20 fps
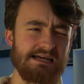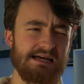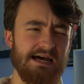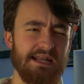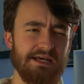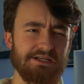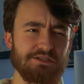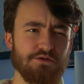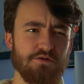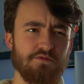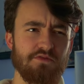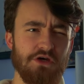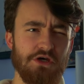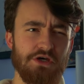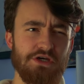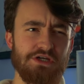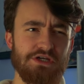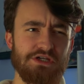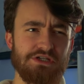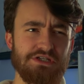and I sort of
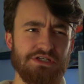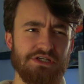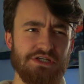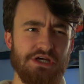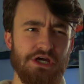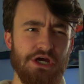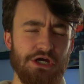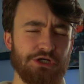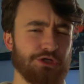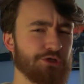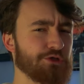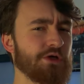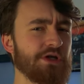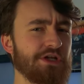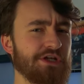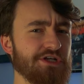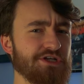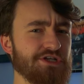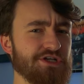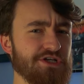heard a
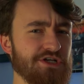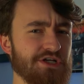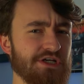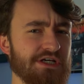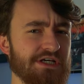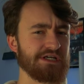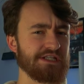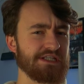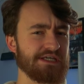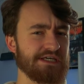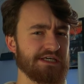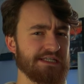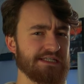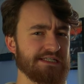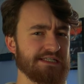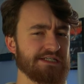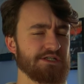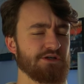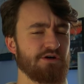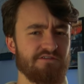crunch that
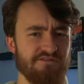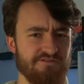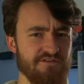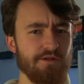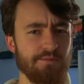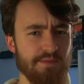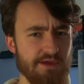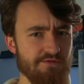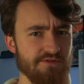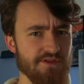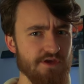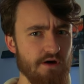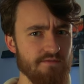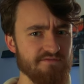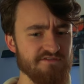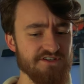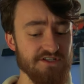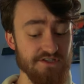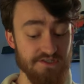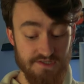did not fill me with
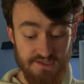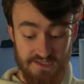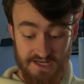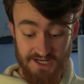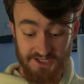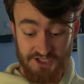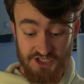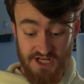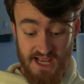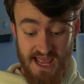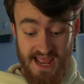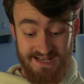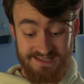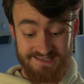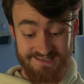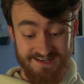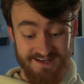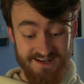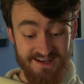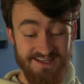confidence, and I
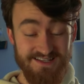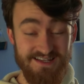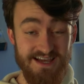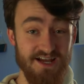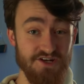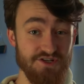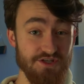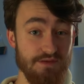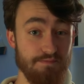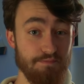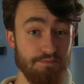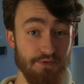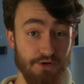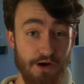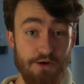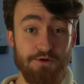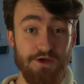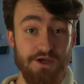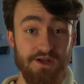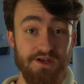checked and I'd actually
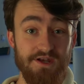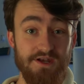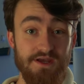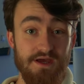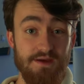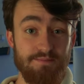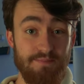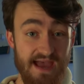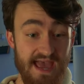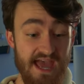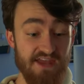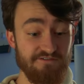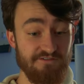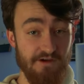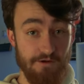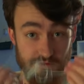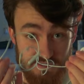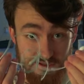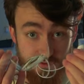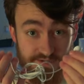broken my
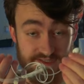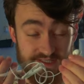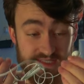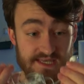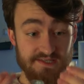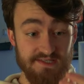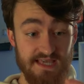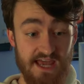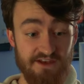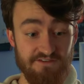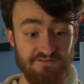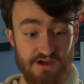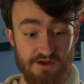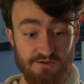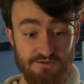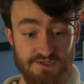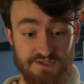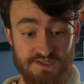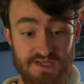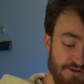headphones. It was these
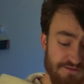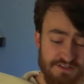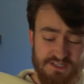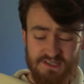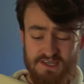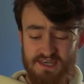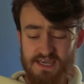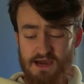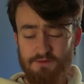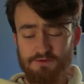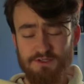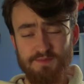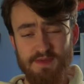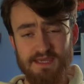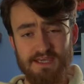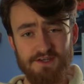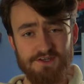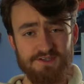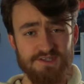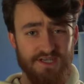headphones. Obviously, I was a
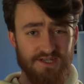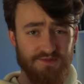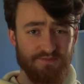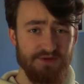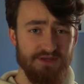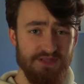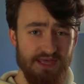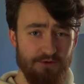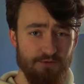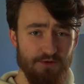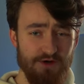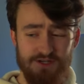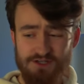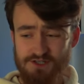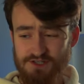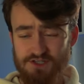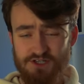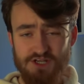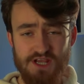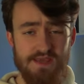bit gutted, but they were
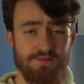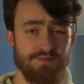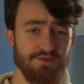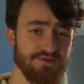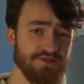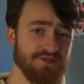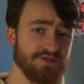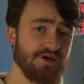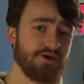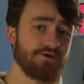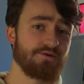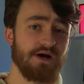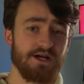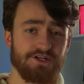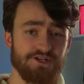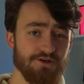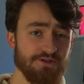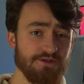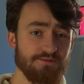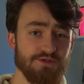just cheap, so I
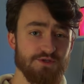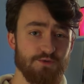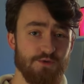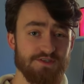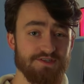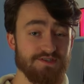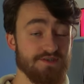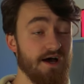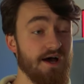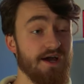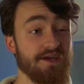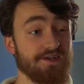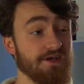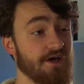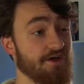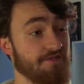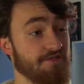chucked them to one side. I